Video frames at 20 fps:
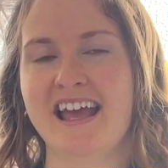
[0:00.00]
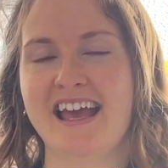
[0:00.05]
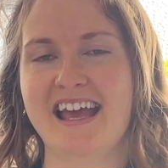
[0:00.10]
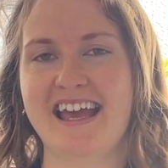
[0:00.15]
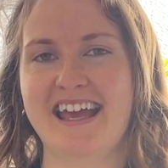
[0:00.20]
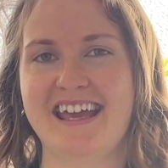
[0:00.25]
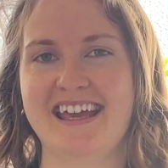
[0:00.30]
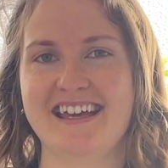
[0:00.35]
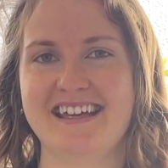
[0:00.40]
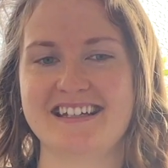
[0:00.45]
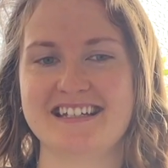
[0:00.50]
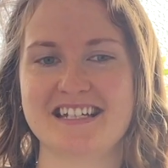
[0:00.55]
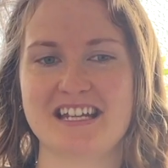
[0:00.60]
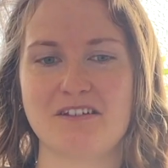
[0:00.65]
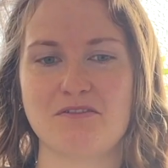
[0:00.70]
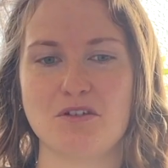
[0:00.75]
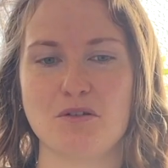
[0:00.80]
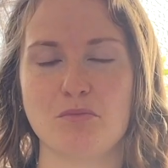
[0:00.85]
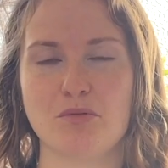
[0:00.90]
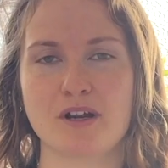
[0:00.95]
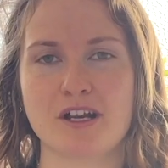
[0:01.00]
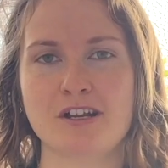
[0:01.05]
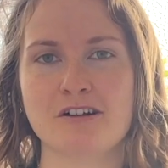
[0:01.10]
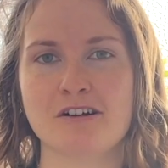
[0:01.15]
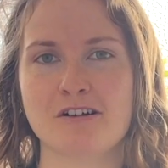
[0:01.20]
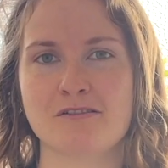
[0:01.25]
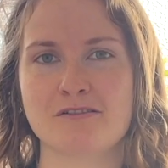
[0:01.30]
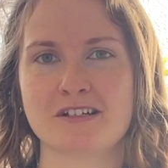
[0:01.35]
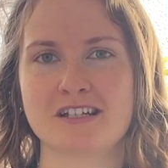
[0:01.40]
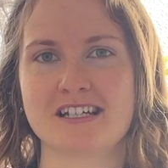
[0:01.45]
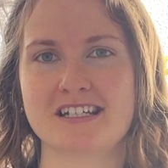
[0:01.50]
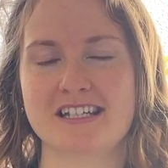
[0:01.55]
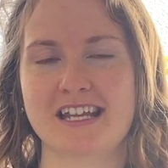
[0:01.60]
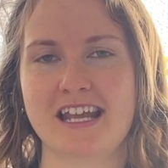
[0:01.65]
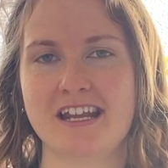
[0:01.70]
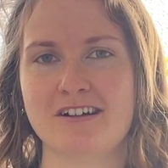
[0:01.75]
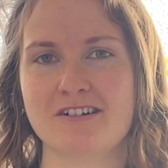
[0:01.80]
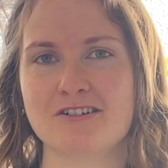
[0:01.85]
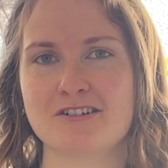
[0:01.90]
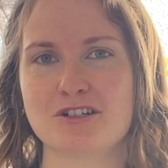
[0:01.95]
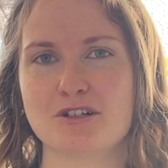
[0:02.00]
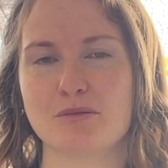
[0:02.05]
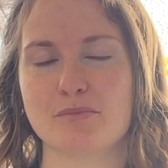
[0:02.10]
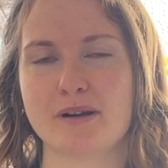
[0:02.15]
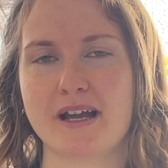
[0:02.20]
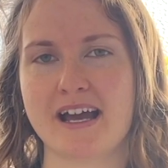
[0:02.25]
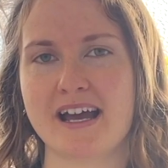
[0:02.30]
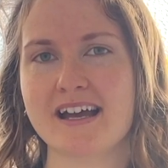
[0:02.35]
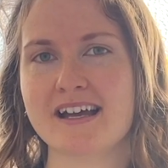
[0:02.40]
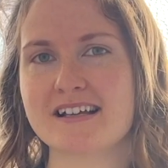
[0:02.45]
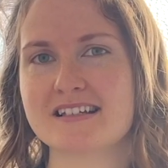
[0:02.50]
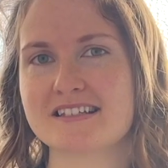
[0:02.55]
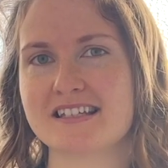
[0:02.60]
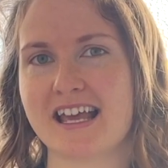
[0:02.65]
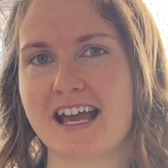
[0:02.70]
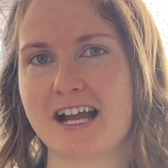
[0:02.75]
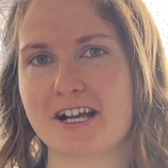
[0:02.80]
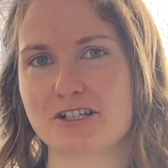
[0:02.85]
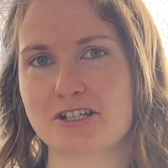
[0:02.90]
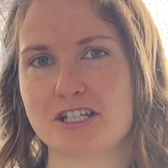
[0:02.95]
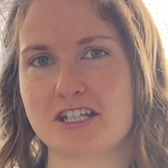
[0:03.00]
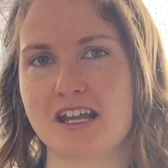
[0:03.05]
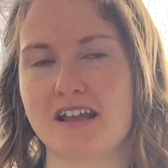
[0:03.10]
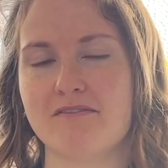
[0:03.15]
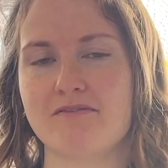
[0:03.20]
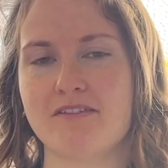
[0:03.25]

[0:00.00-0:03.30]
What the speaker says: and if you bring your own containers or bags, they actually take